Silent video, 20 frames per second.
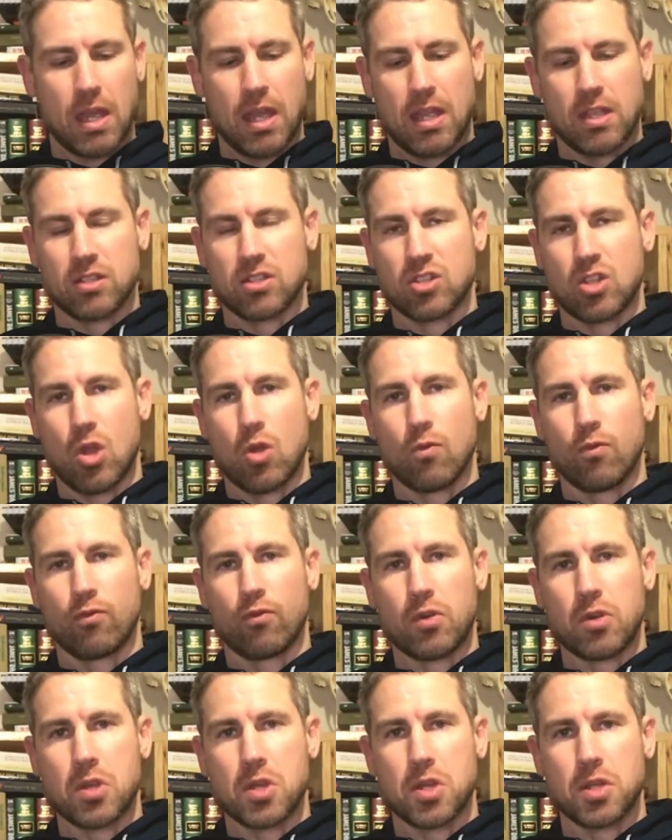It's no
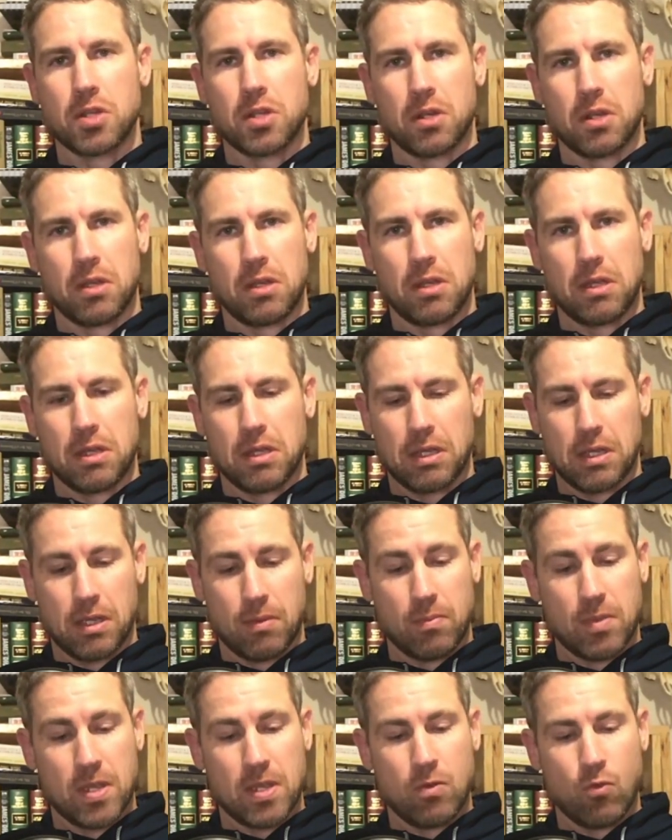fun. It
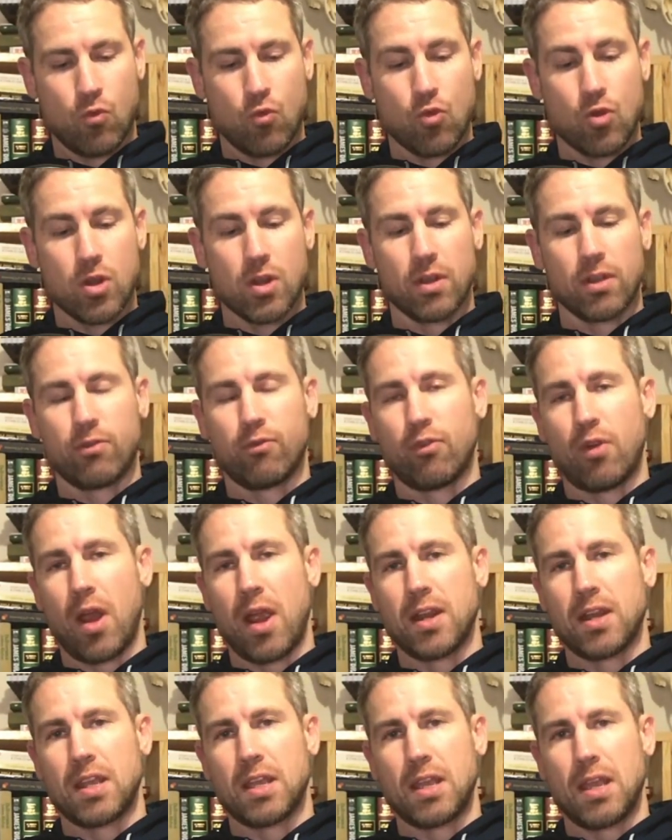can be really
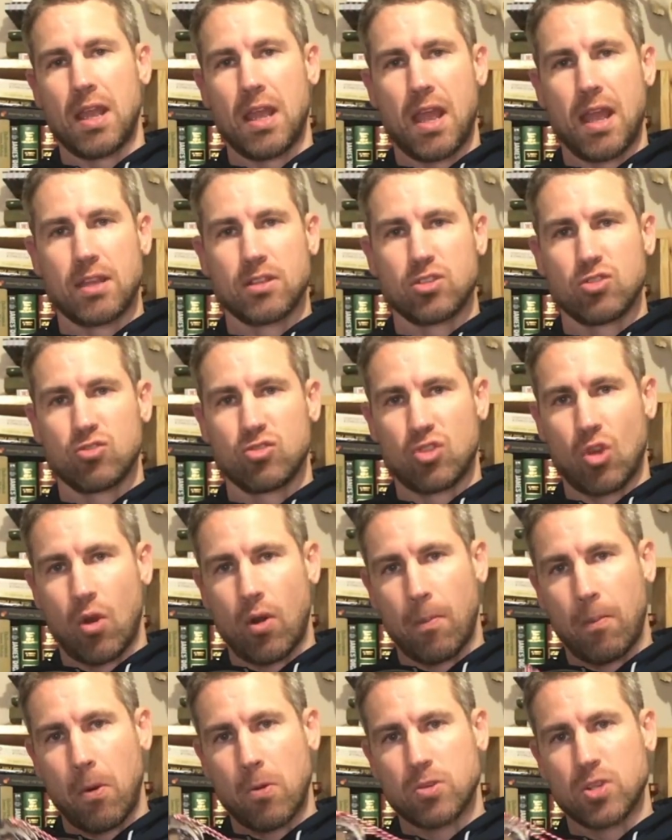frightening as you
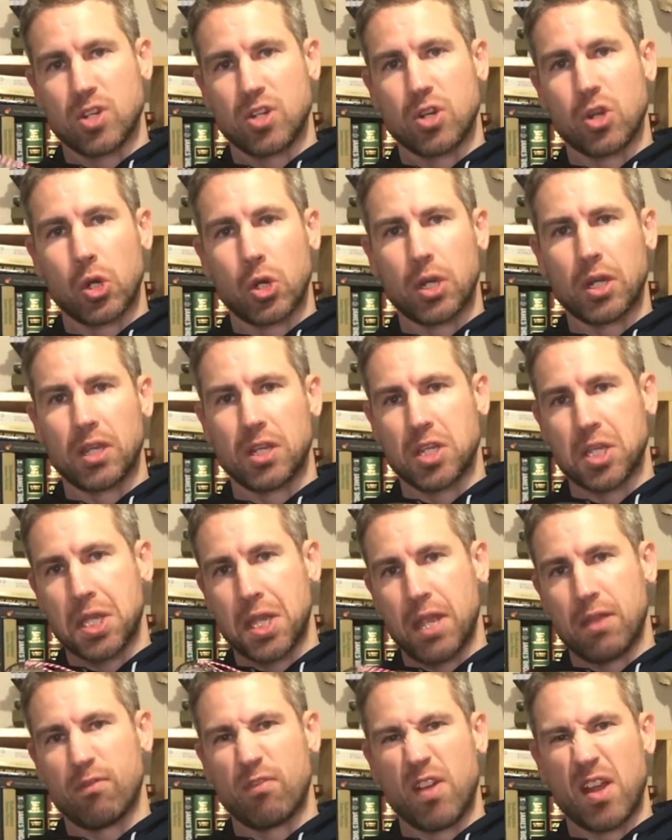start approaching dark and you
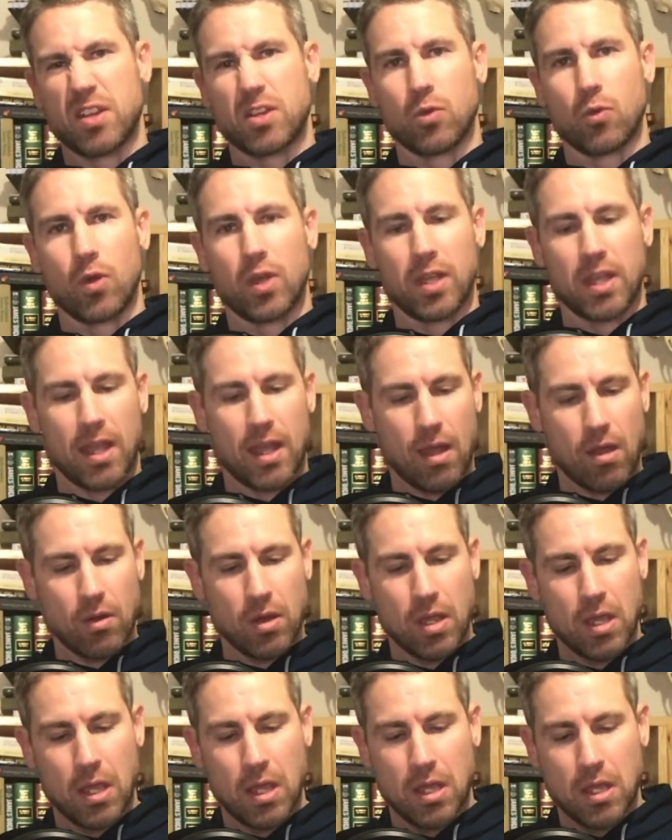can't find your way out.